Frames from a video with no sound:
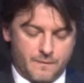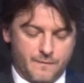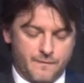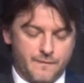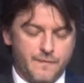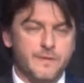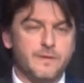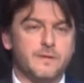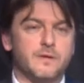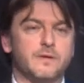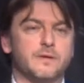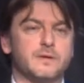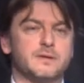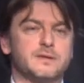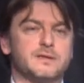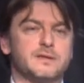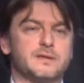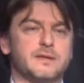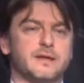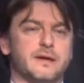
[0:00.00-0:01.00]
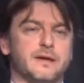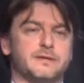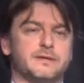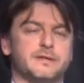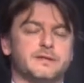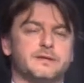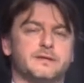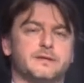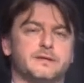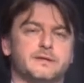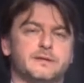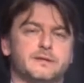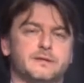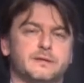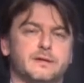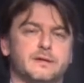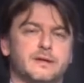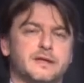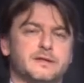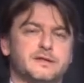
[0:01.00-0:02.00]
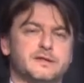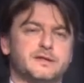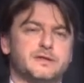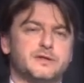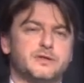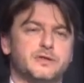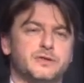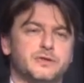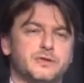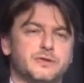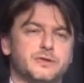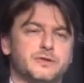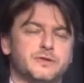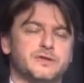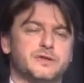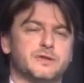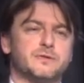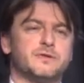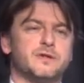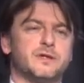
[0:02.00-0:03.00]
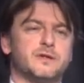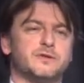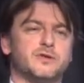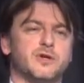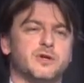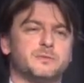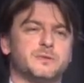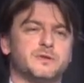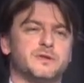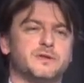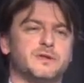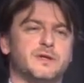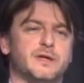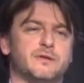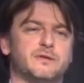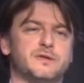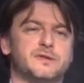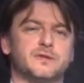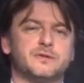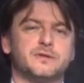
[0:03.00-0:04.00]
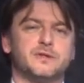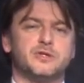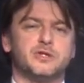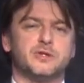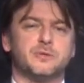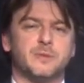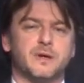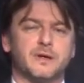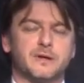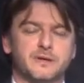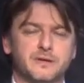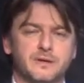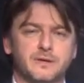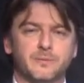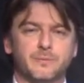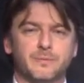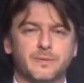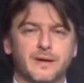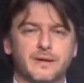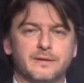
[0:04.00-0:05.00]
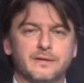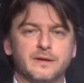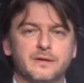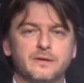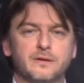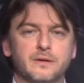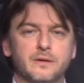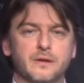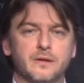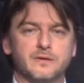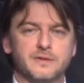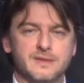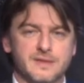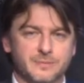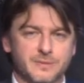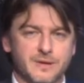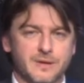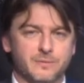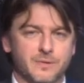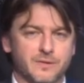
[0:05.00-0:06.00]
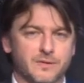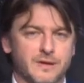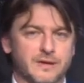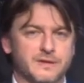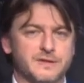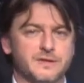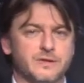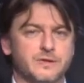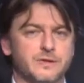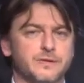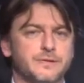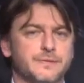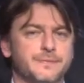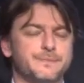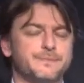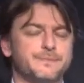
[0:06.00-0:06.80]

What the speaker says: We started last year, so we adopted our strategic marketing plan in September last year.